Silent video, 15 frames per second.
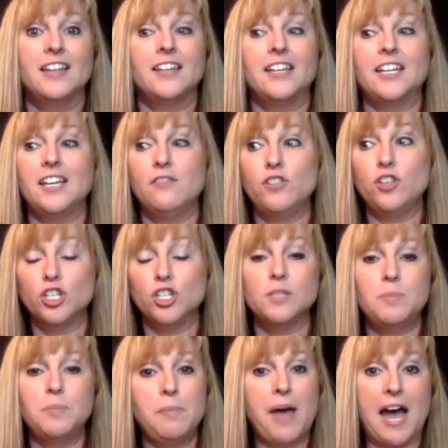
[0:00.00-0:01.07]
Like, if you
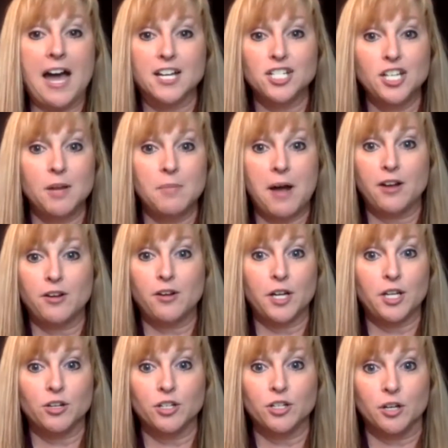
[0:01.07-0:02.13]
just be passionate about what
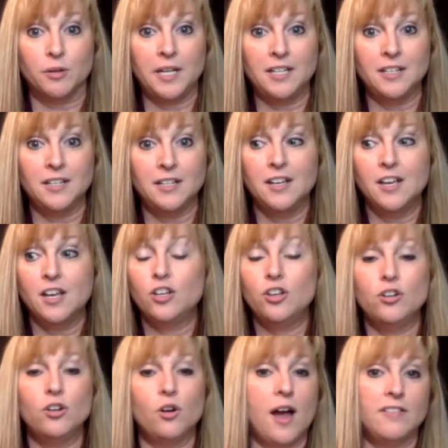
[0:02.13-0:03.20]
you're doing,
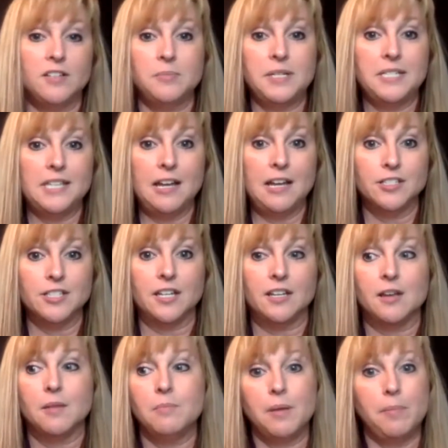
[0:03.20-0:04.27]
you don't have to be
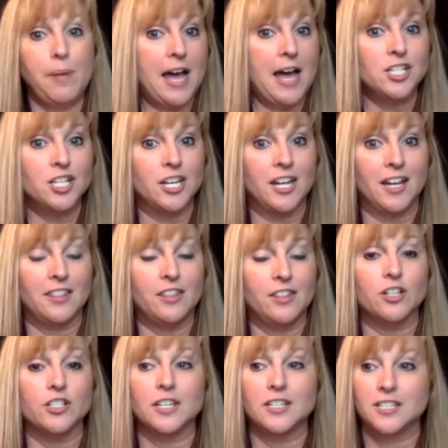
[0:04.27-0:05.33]
salesy. Be passionate.
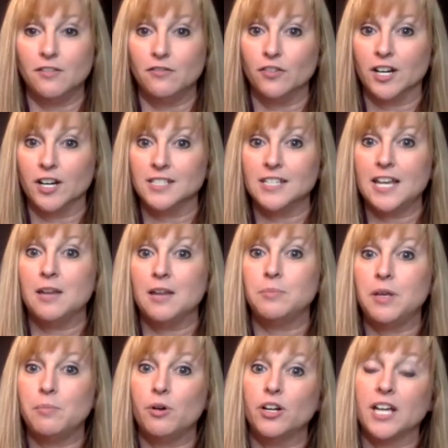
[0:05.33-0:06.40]
There's a difference, and
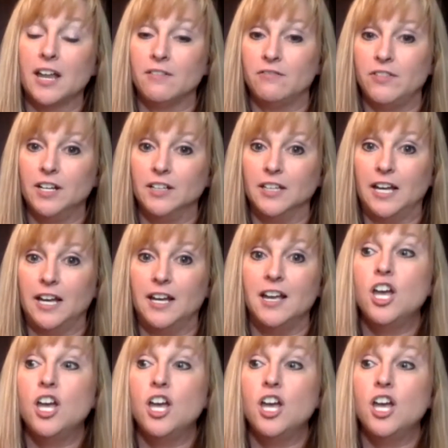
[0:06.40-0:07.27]
people can feel it.